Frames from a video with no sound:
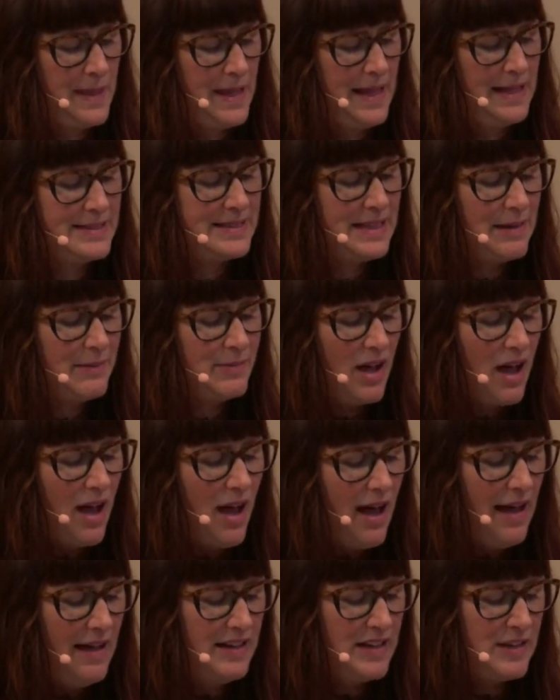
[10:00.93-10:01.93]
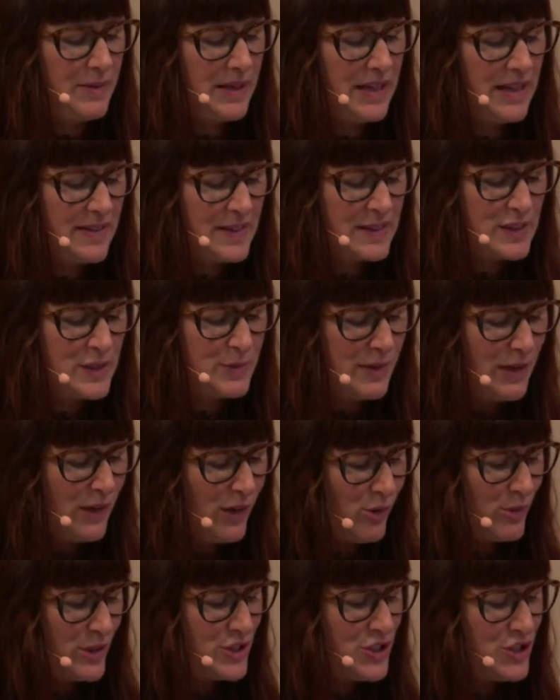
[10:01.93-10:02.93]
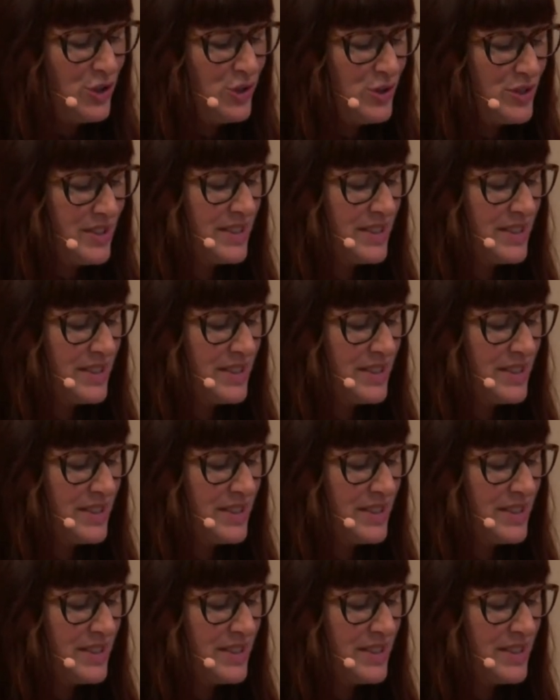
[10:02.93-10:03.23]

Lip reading: It seemed odd to me that the Spirit would choose